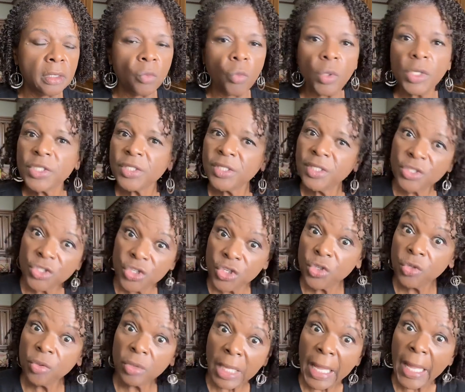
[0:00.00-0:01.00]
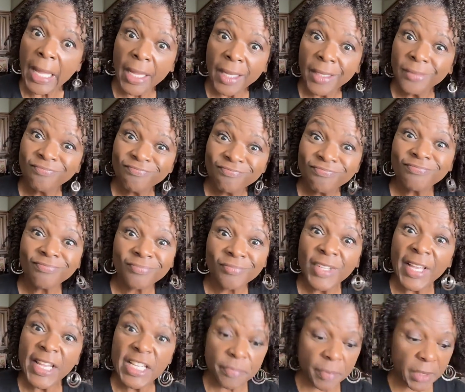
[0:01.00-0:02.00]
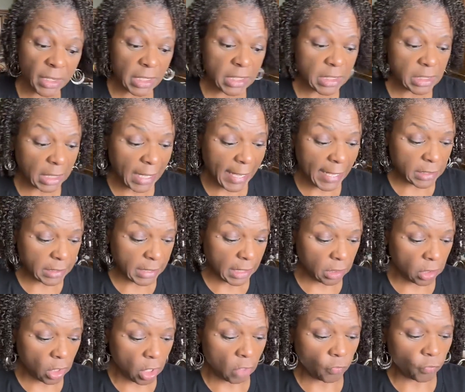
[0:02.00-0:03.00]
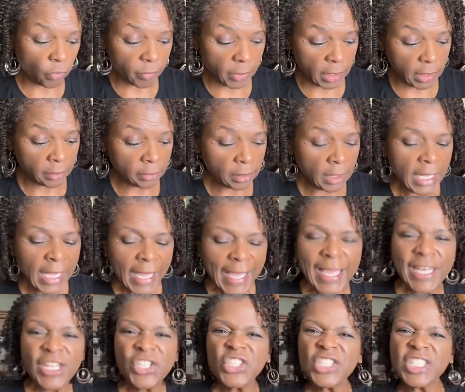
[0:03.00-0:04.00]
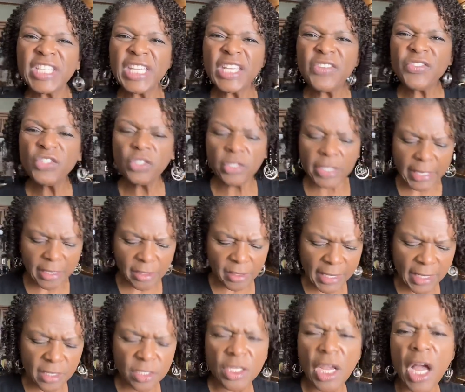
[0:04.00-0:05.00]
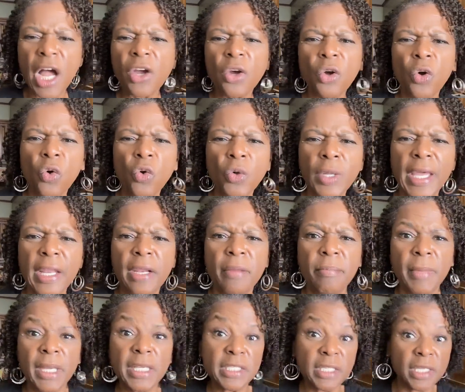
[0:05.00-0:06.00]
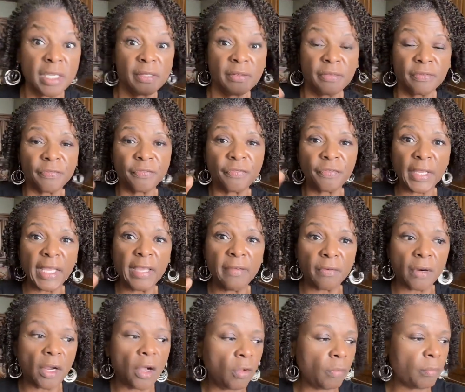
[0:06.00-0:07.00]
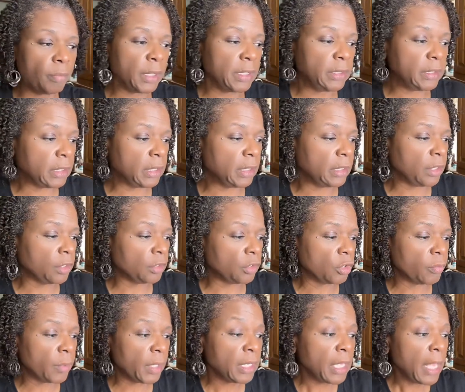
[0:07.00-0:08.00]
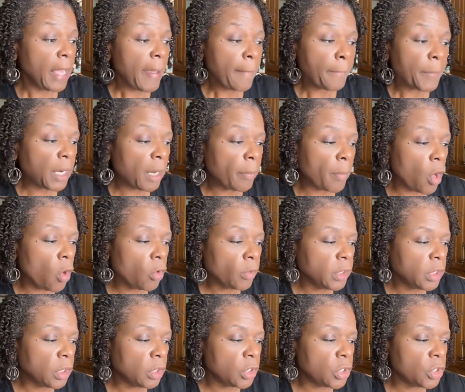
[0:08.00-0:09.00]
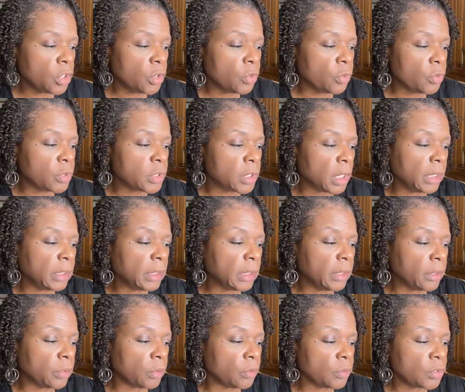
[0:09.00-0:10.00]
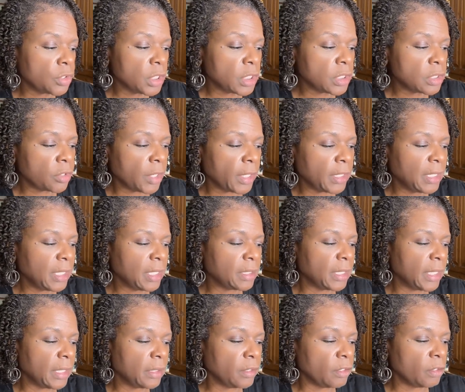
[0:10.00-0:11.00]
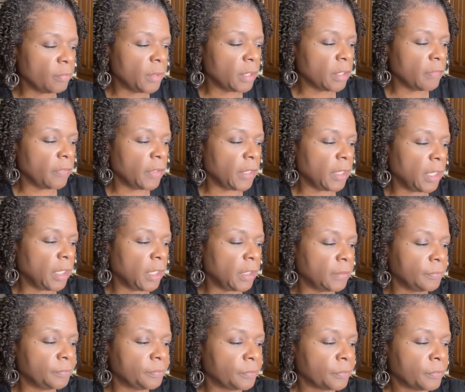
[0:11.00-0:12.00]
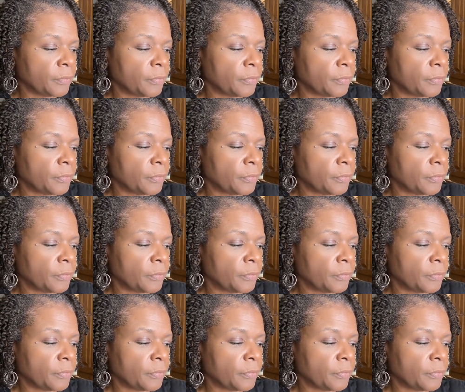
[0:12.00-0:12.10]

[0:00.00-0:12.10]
well, since July. Yeah, it's last that long for me. And it just gives you that taco kind of Mexican flavor all blended in there a little bit. But I'm only gonna use a little, just so I can get that little bit of a